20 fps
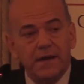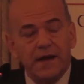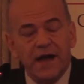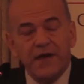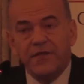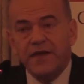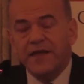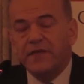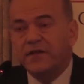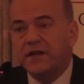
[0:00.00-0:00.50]

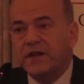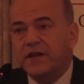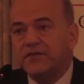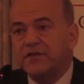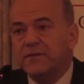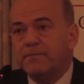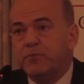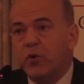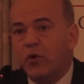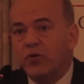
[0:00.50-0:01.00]
I think that
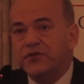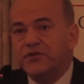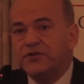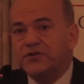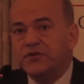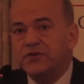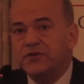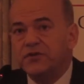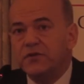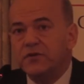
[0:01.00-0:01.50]
it's important
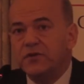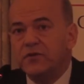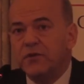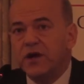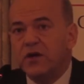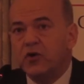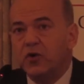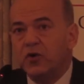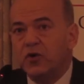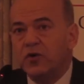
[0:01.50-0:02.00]
to
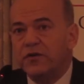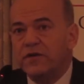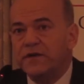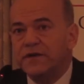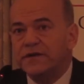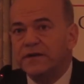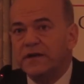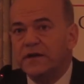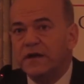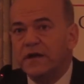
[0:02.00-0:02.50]
recall
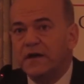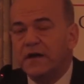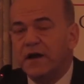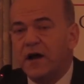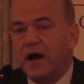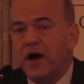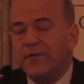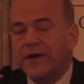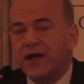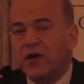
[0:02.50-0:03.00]
that
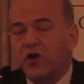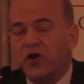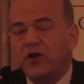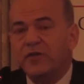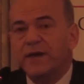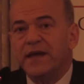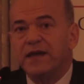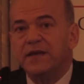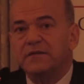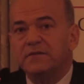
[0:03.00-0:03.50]
our
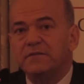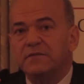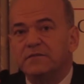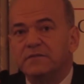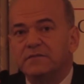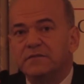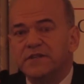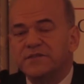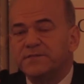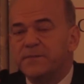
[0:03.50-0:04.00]
economy
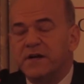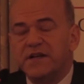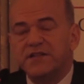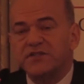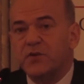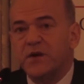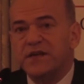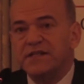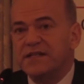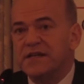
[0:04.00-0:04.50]
these
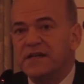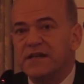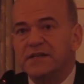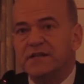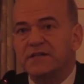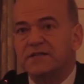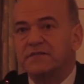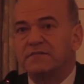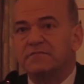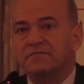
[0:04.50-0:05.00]
past 20
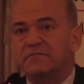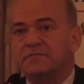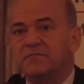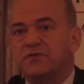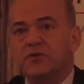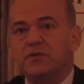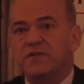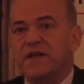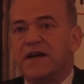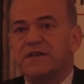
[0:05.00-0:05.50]
years,
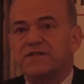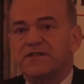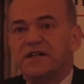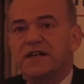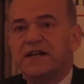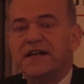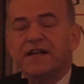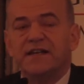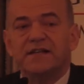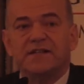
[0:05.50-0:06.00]

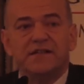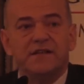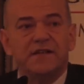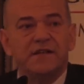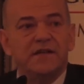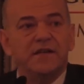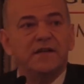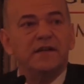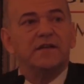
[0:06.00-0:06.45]
2008,